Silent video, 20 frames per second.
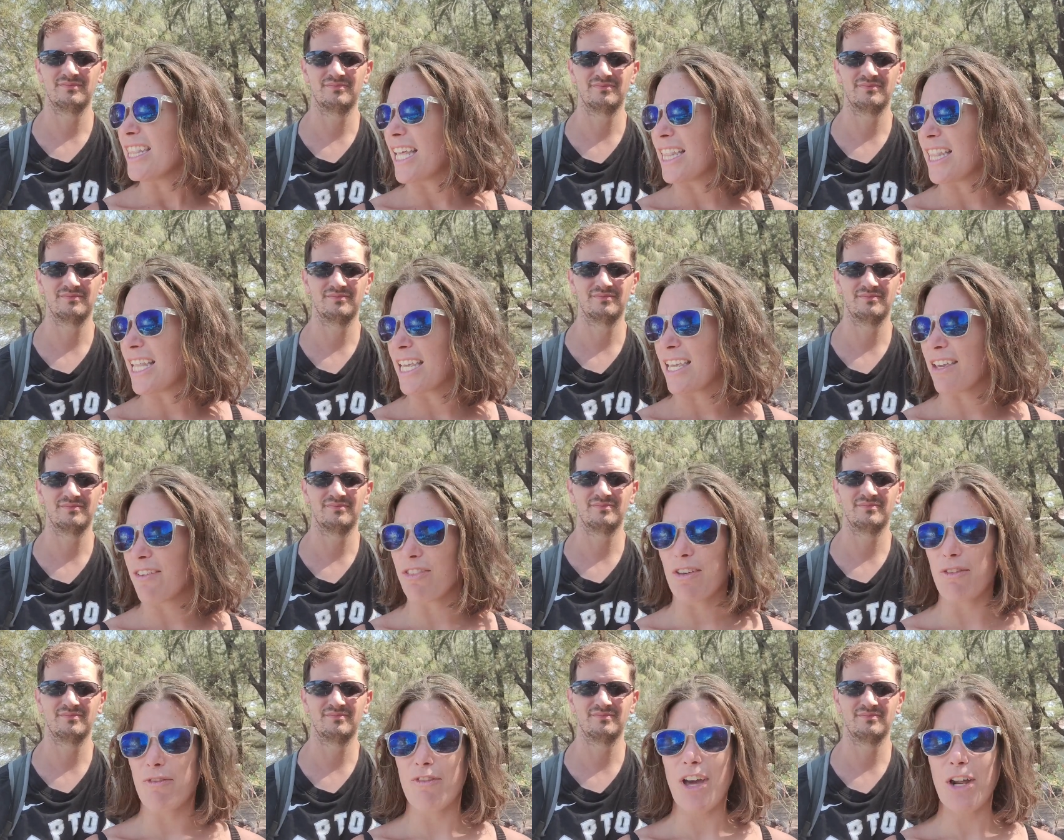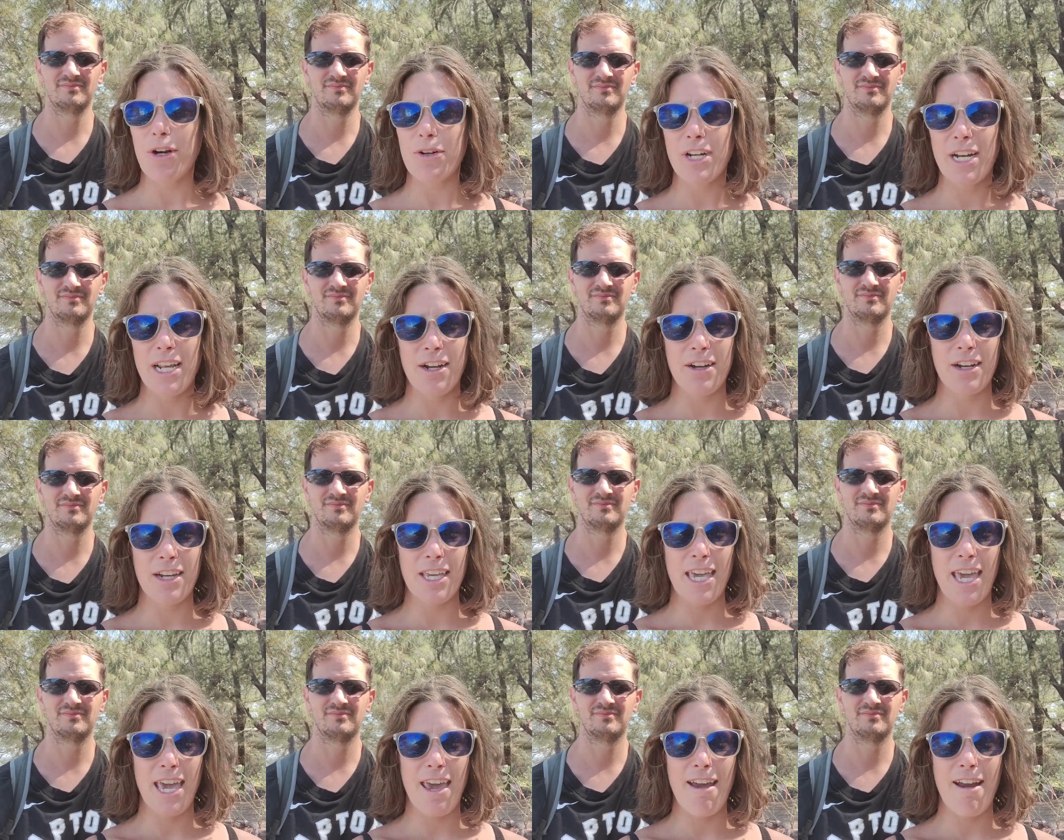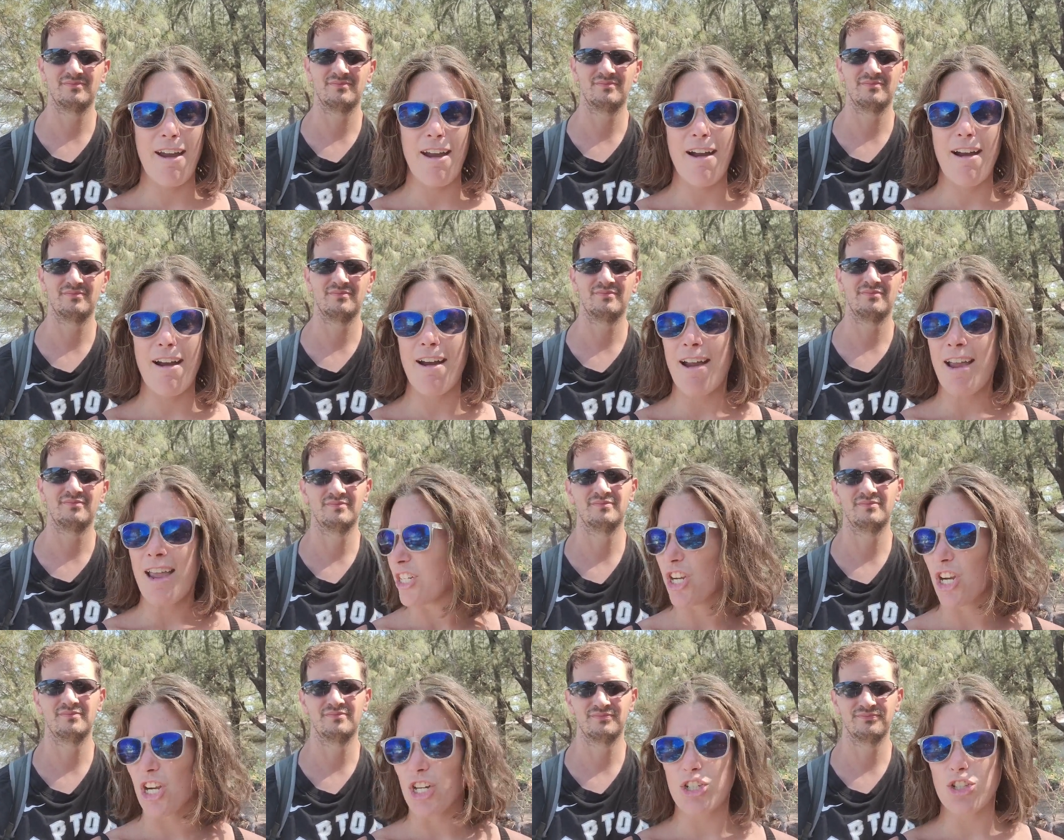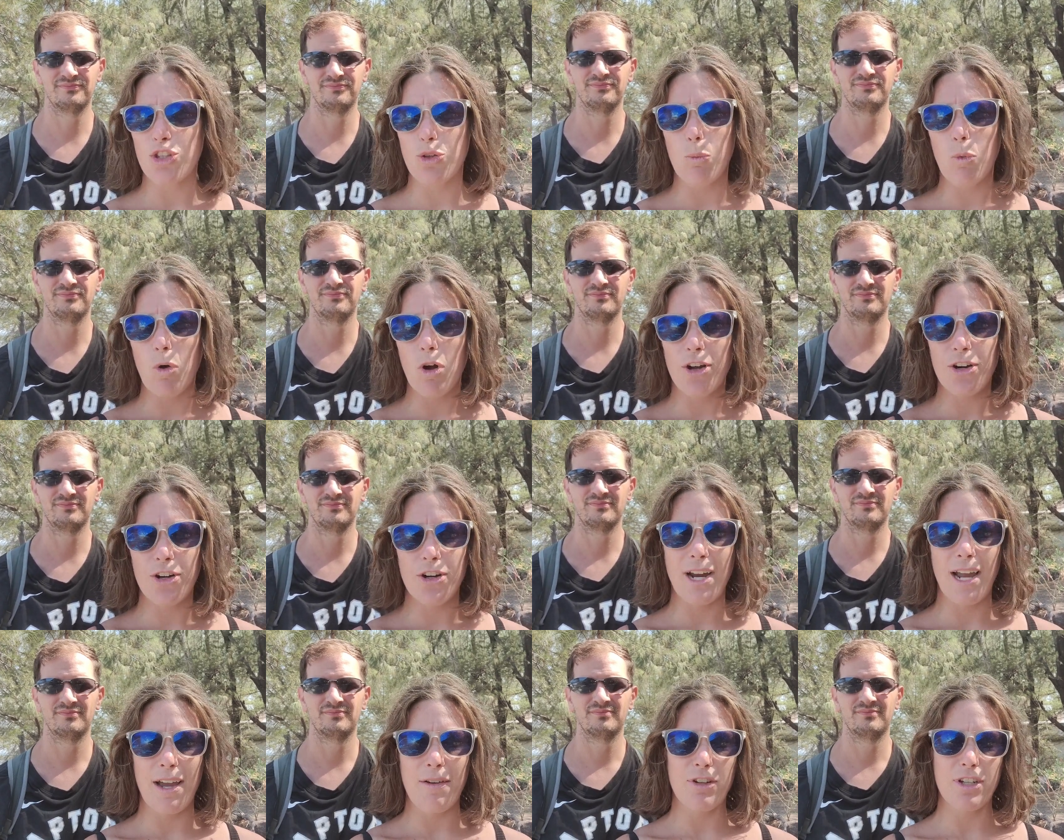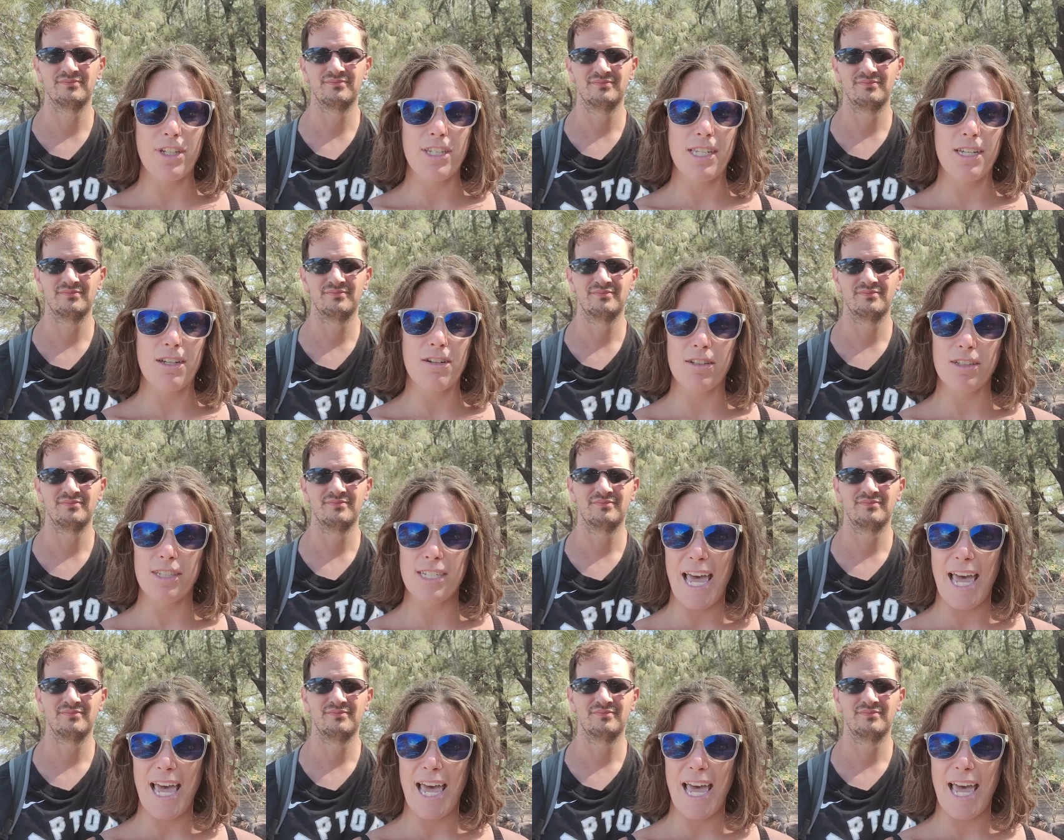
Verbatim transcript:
Speaker 1: then they give them veterinary care. They change the water every single